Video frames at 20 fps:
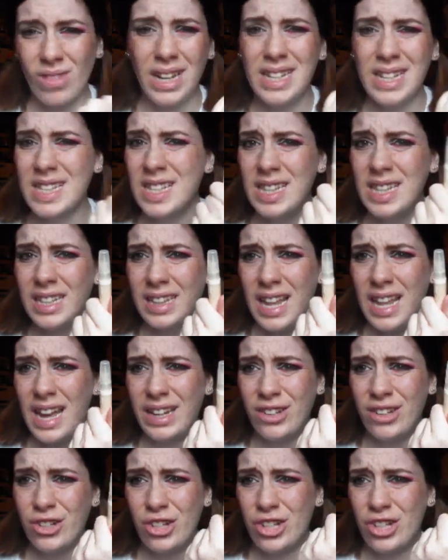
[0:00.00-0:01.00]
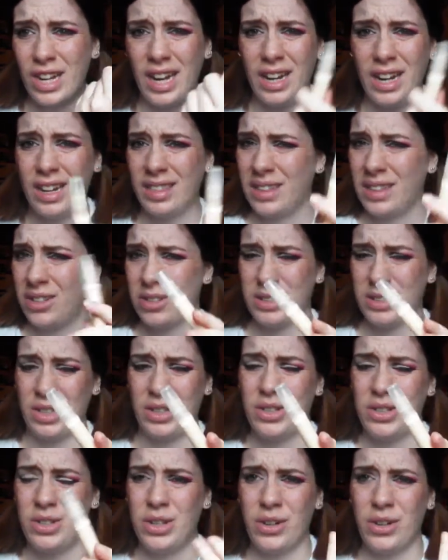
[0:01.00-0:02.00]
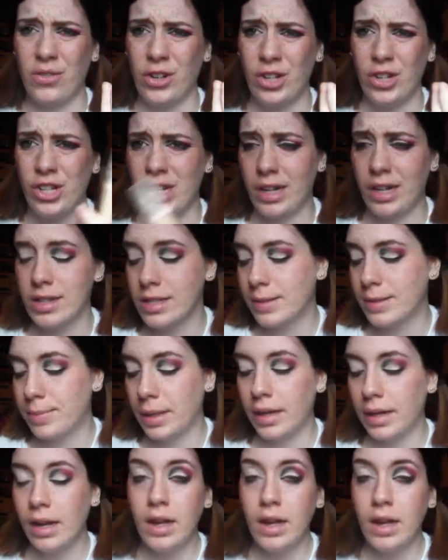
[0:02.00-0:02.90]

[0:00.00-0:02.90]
It's in the lightest shade. I think there's like 2 different shades, but